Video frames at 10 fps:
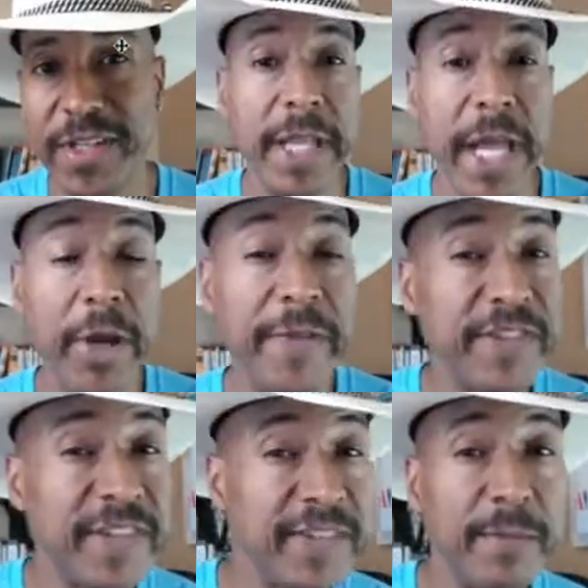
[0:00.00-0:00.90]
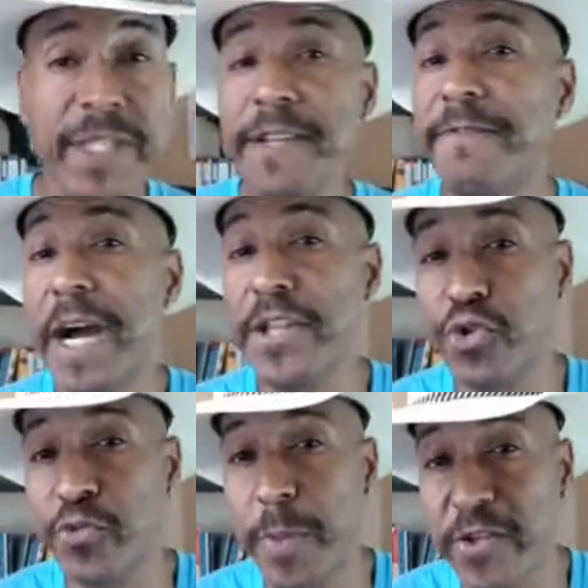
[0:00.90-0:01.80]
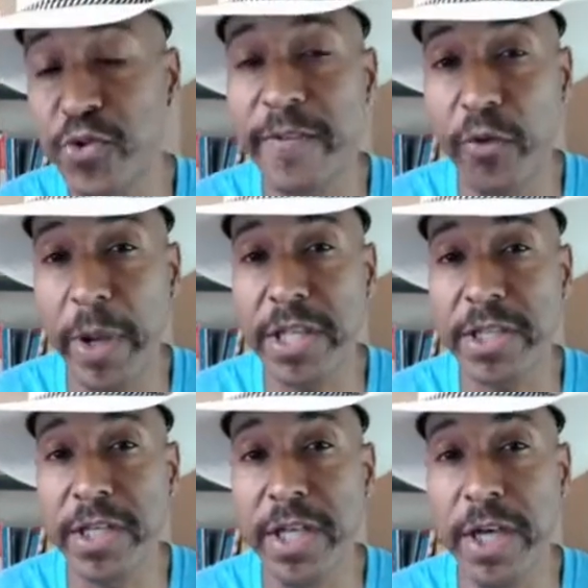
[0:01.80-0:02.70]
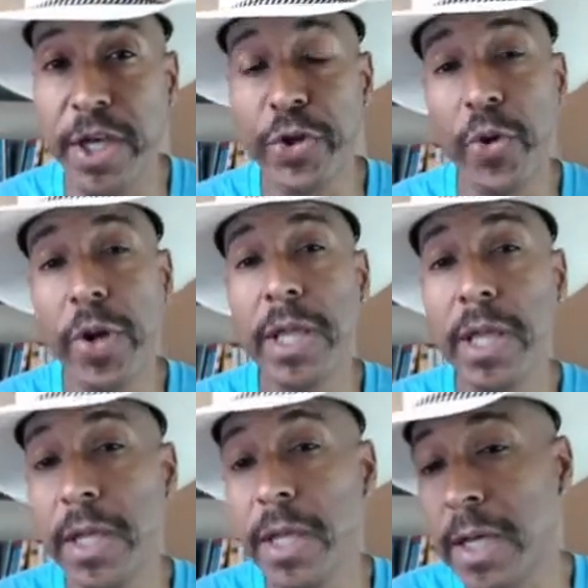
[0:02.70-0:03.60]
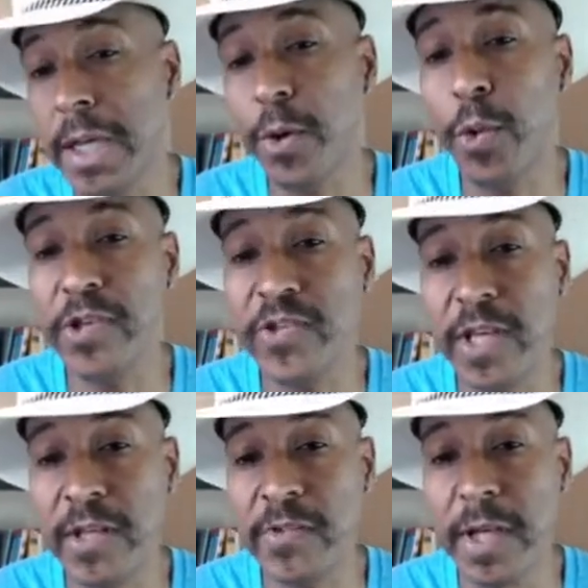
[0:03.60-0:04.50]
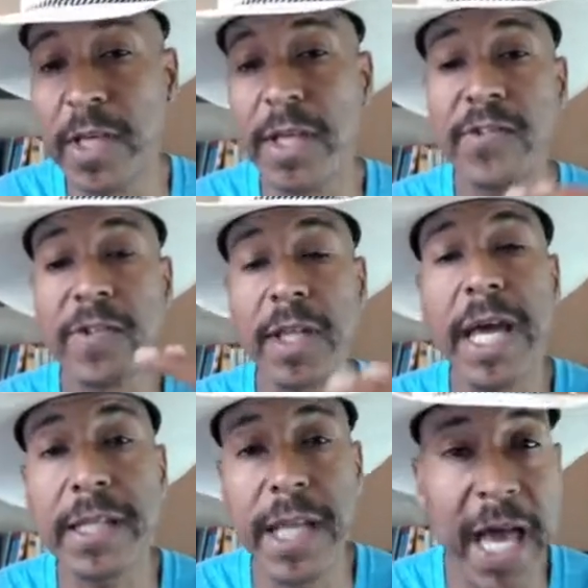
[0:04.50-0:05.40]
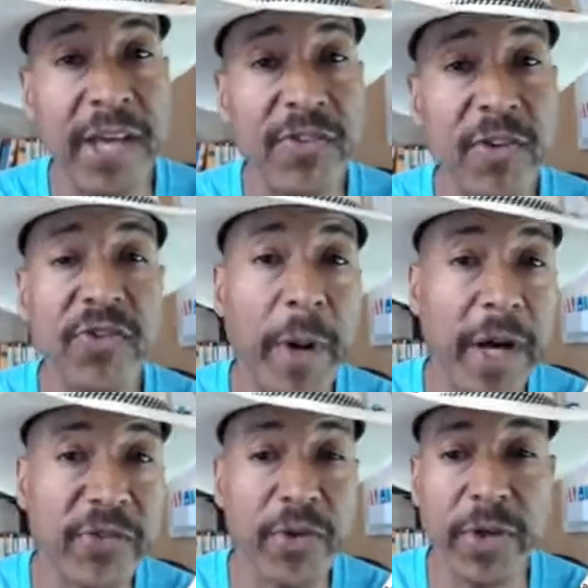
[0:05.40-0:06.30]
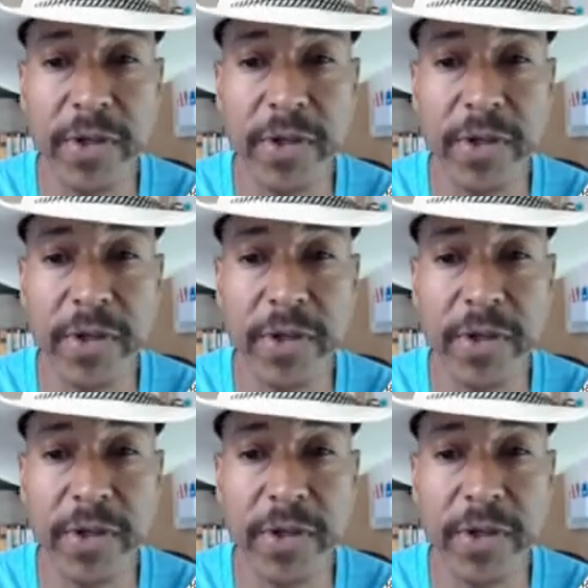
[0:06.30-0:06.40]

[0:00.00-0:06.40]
Now if the system did find your sponsor's information, you're going to click where it says Select as Sponsor.